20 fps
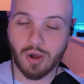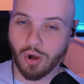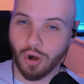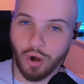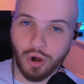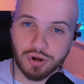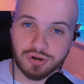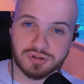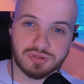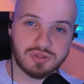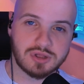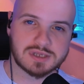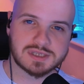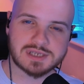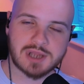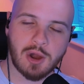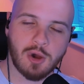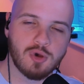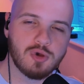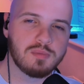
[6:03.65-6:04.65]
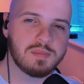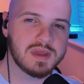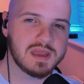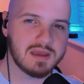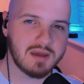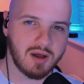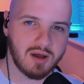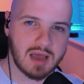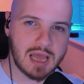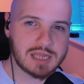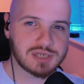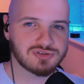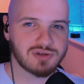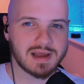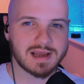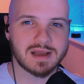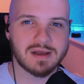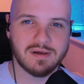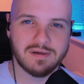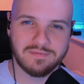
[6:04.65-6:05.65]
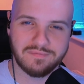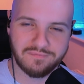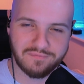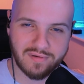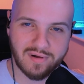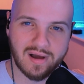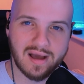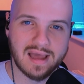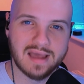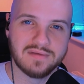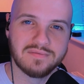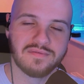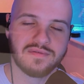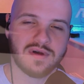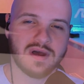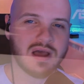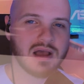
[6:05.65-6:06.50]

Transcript: on, the Tobii Eyetracker 5.